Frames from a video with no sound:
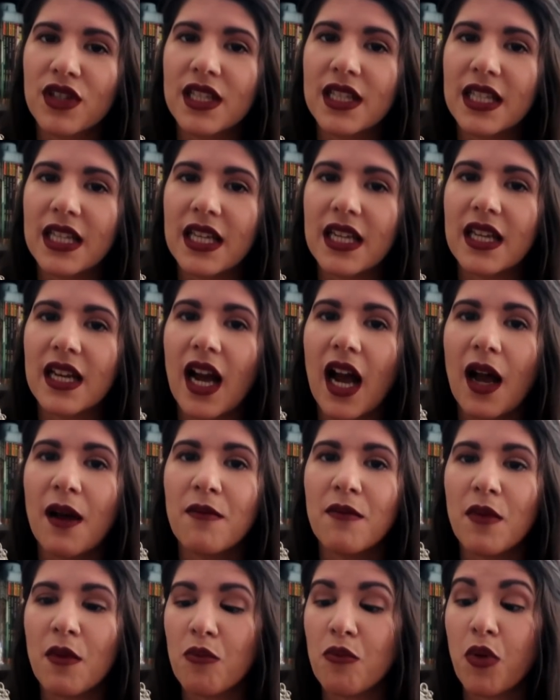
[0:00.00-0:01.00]
really
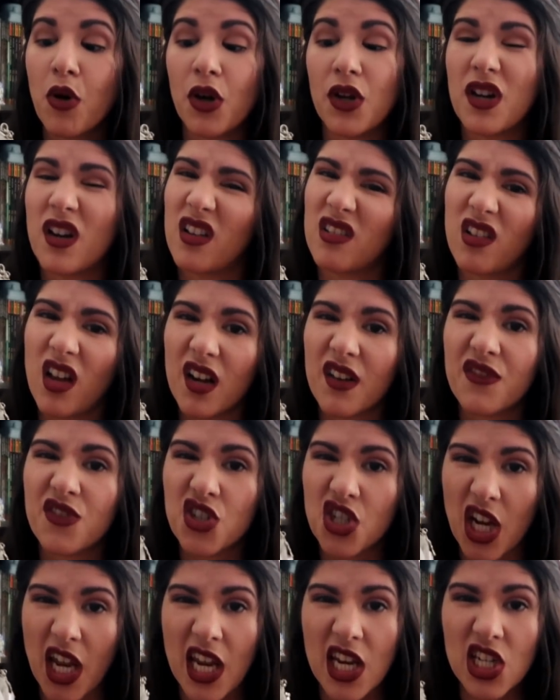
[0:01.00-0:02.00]
put a lot
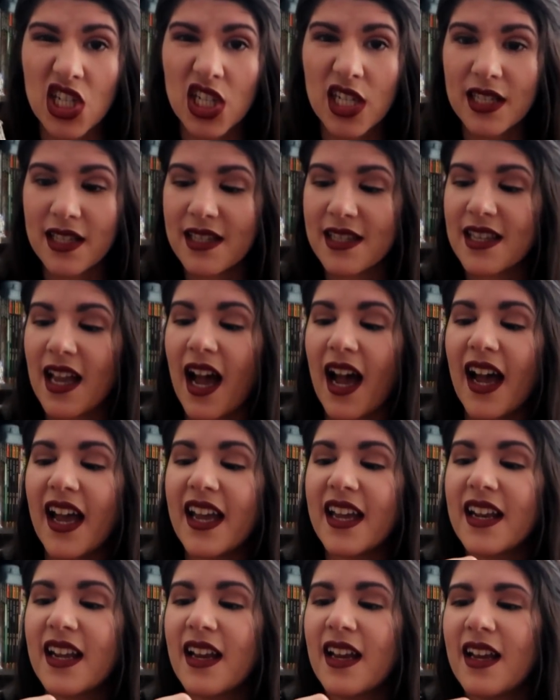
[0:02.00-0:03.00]
of change
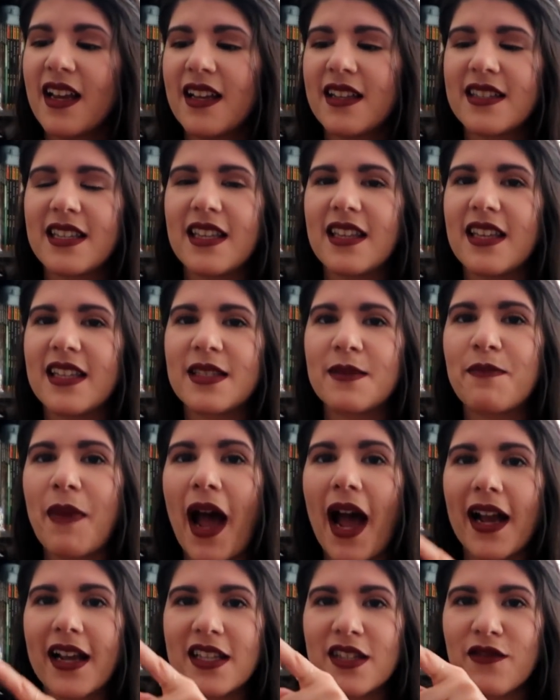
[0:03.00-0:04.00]
inside. See, his
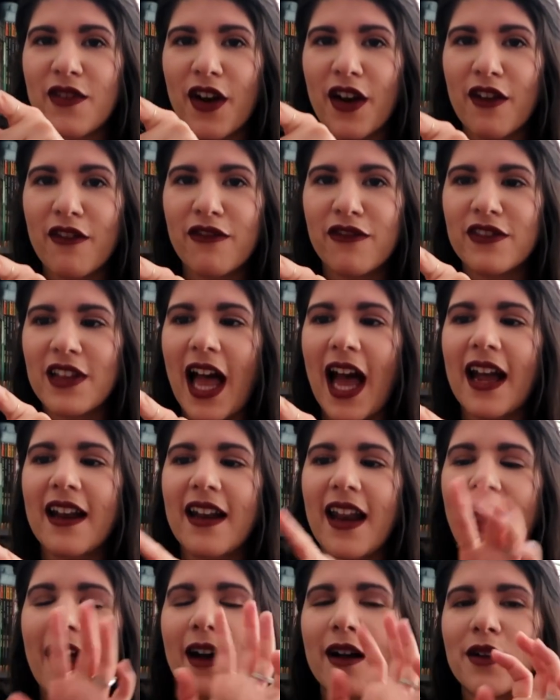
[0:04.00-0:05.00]
back is very
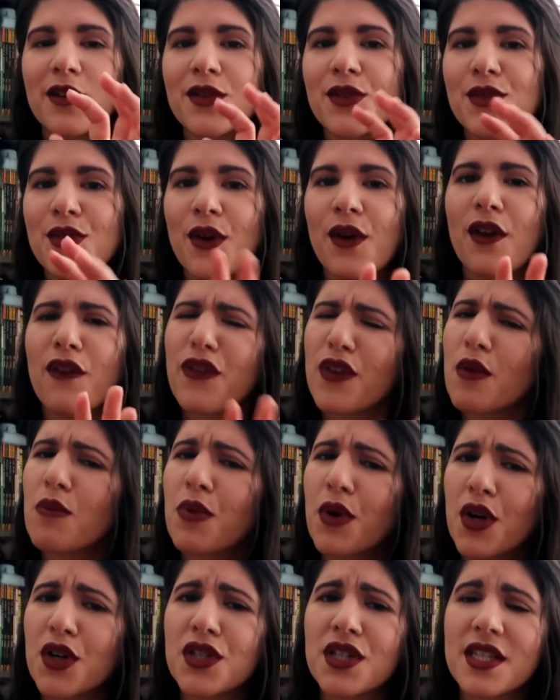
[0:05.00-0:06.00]
flat now. So if
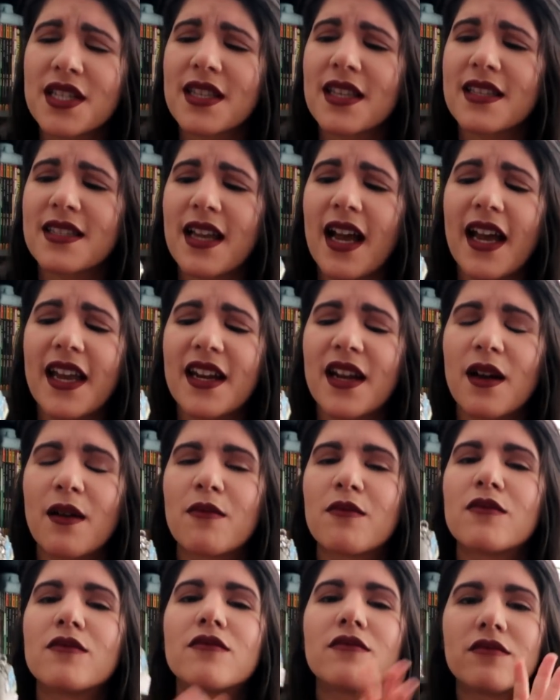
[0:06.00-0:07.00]
you purchase this
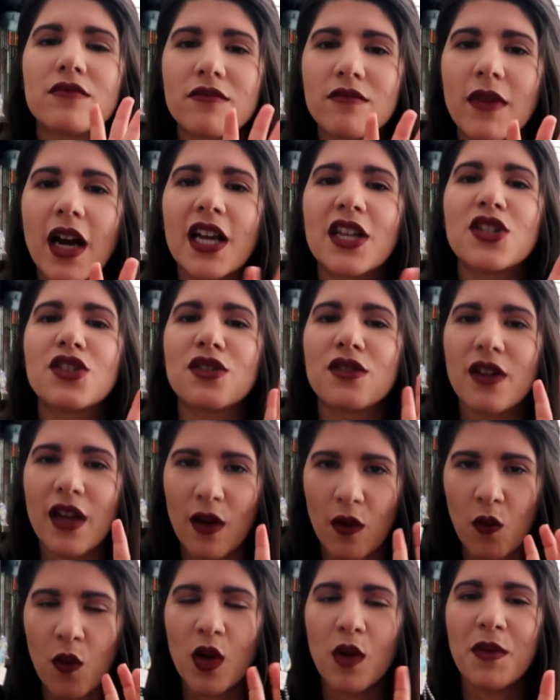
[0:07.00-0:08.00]
item, mind you,
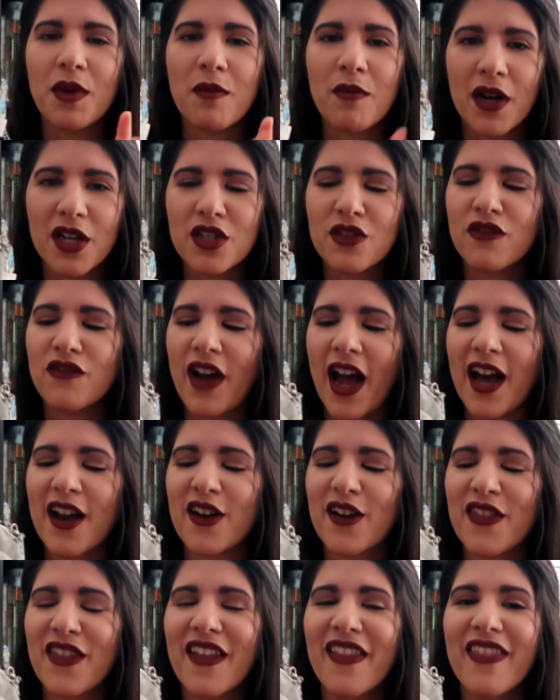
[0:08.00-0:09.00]
it will be much
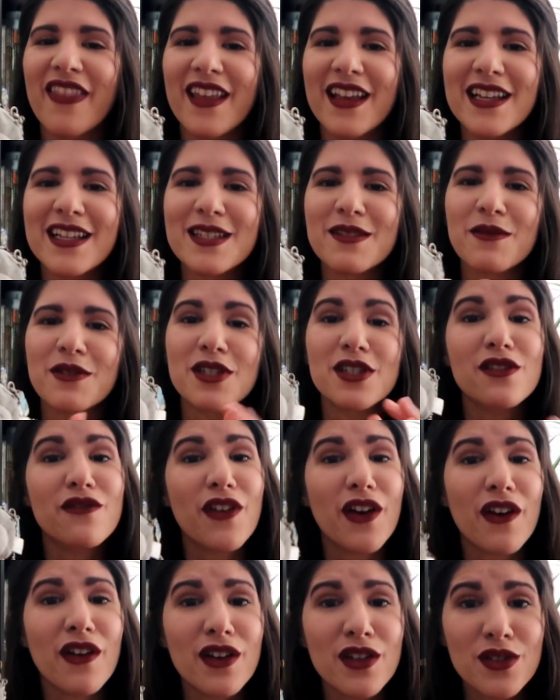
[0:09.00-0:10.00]
fatter than this, which is
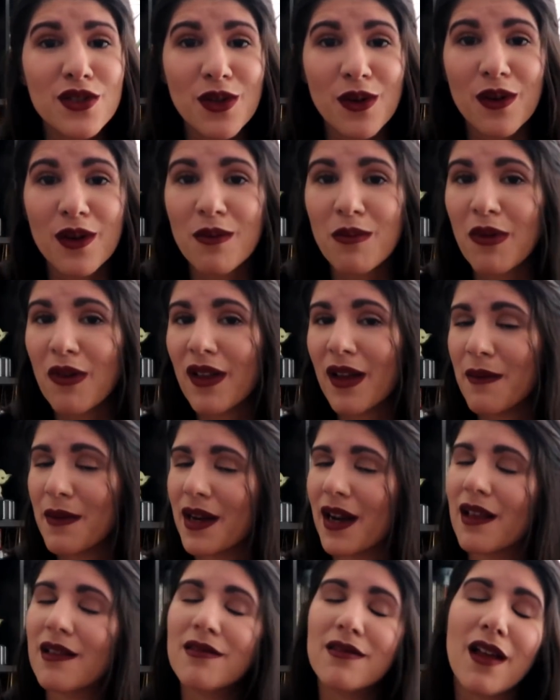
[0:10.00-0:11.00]
very adorable. I
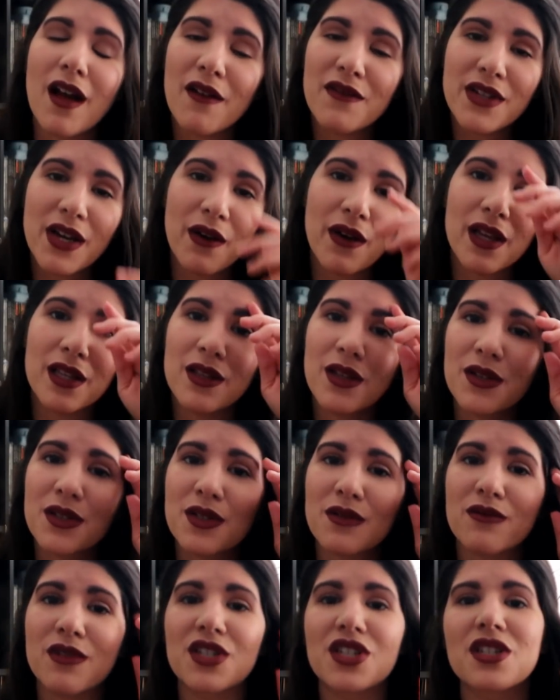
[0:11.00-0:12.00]
mean, I loved how he
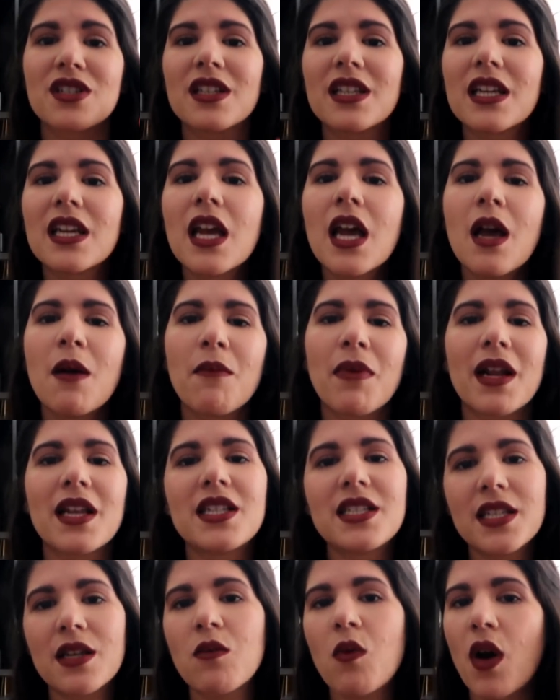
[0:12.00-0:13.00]
looked originally, but
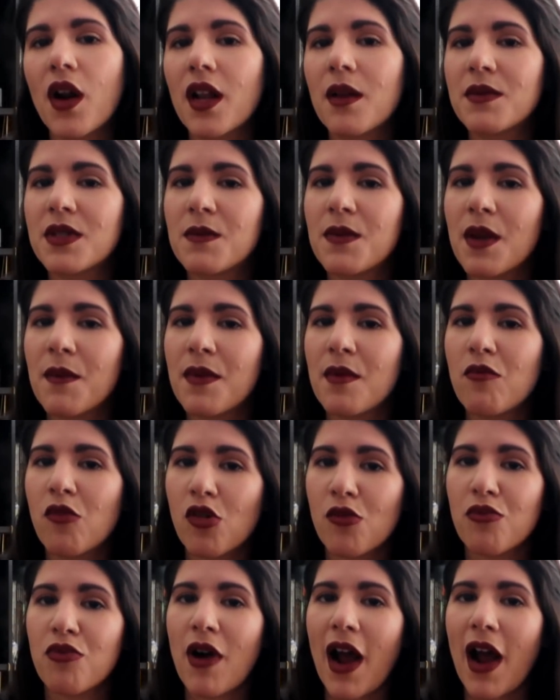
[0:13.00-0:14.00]
I did want him to be a bit more